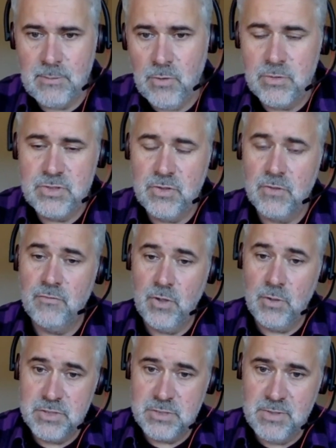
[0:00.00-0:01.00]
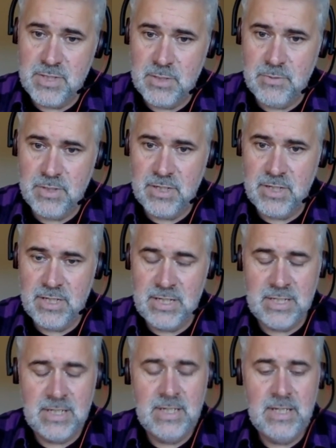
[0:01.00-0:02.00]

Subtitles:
What sort of roles do we think we're going to need?